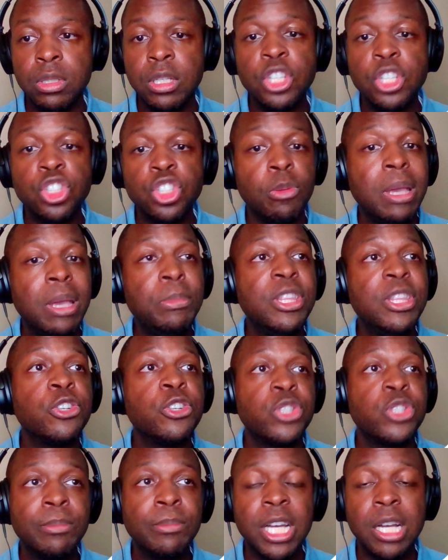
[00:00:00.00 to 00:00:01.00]
So maybe there's
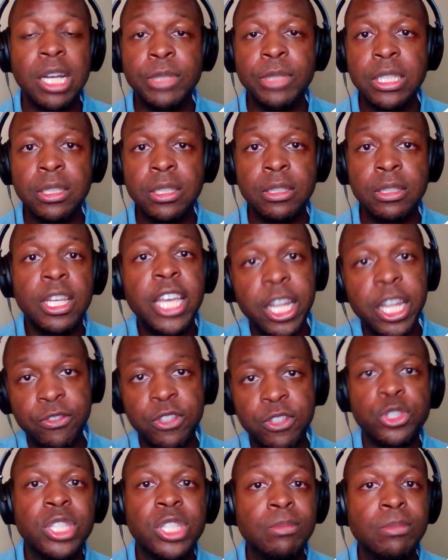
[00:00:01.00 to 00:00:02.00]
some coming. And if
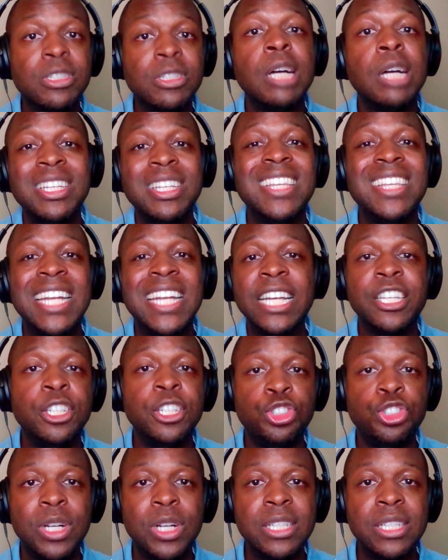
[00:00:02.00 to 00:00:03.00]
there's some coming, then I can
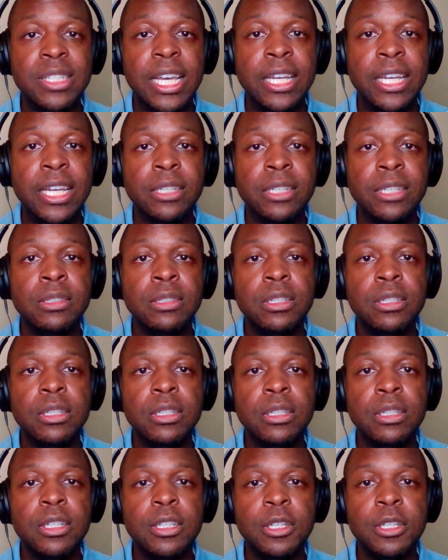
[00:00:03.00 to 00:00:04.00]
address that.
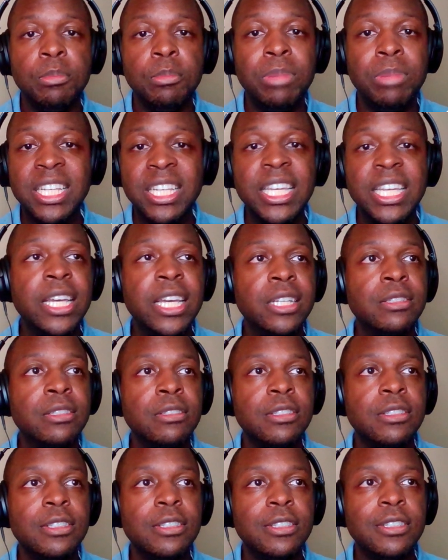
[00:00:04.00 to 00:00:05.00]
But again,
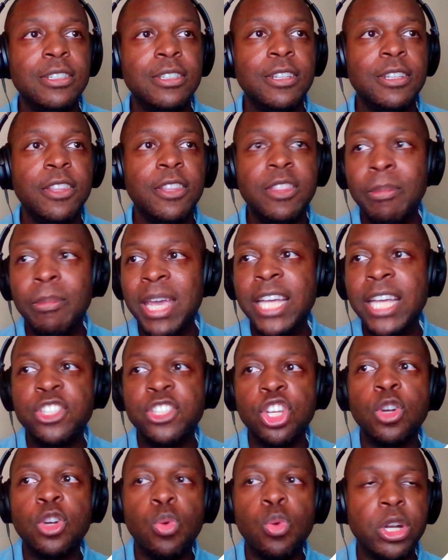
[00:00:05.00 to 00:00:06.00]
the man's
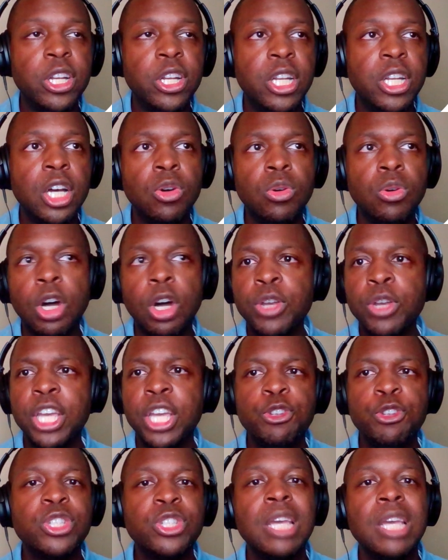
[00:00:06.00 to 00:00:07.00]
going to want to know, okay,
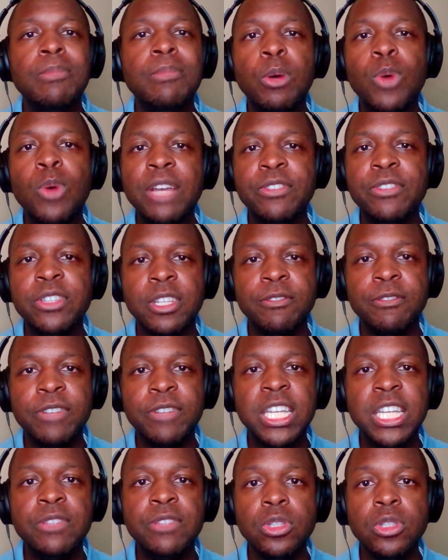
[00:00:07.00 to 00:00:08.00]
you're saying my wife is
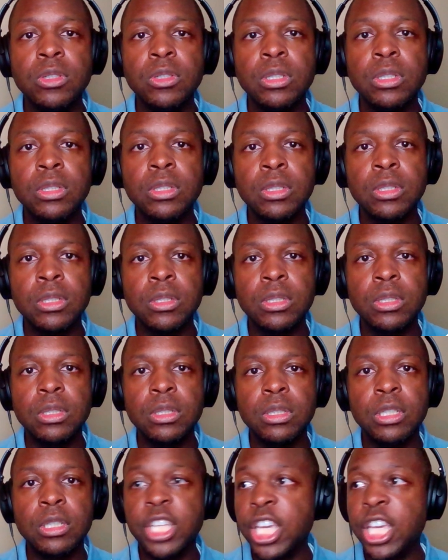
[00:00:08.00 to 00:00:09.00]
unfaithful.
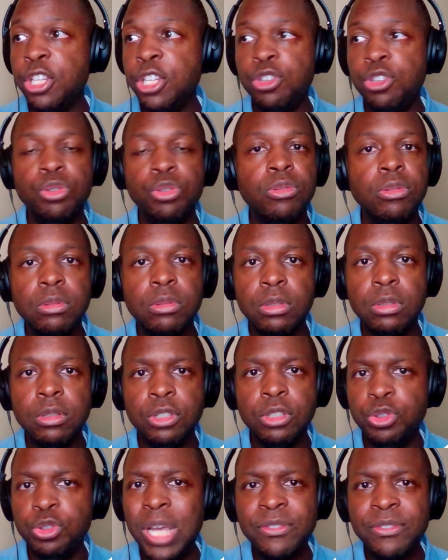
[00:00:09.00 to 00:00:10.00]
Can you,
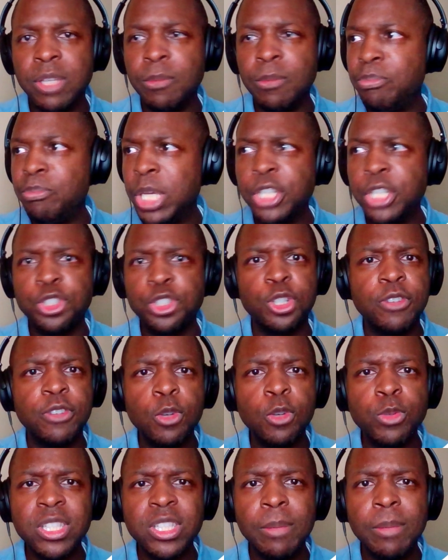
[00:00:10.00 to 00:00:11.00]
do you have some picture of her
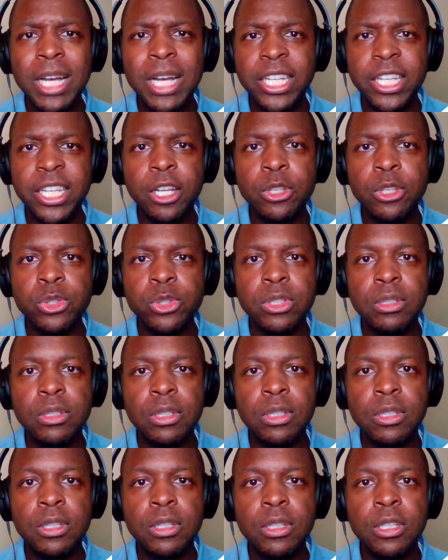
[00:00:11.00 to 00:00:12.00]
with somebody else?
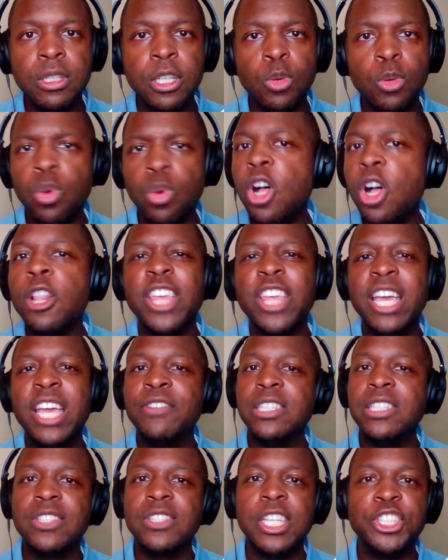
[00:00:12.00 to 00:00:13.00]
Well, all the
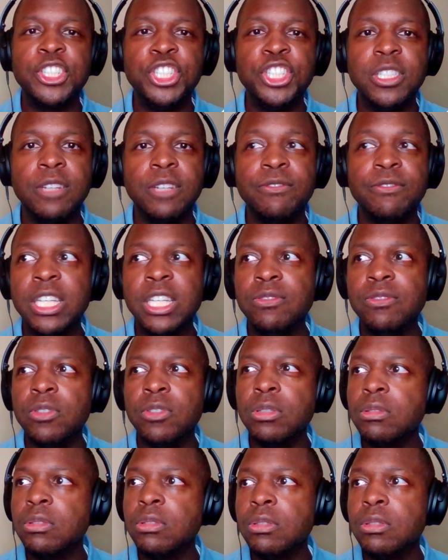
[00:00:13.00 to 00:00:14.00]
evidence says she's unfaithful.
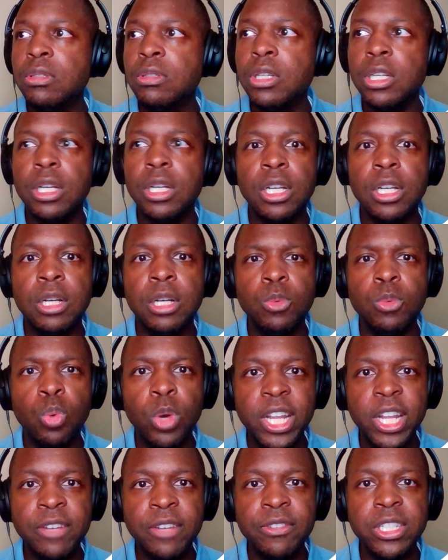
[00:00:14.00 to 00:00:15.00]
Um,
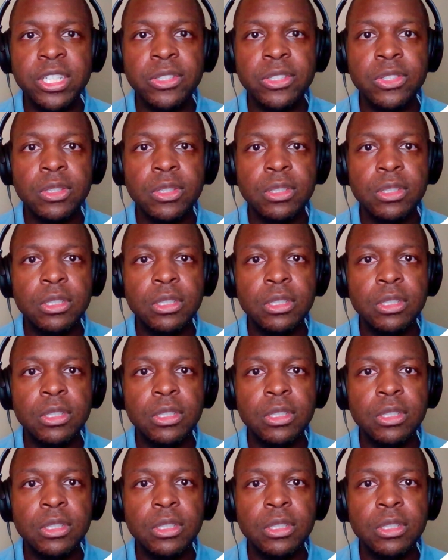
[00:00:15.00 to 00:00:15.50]
what evidence?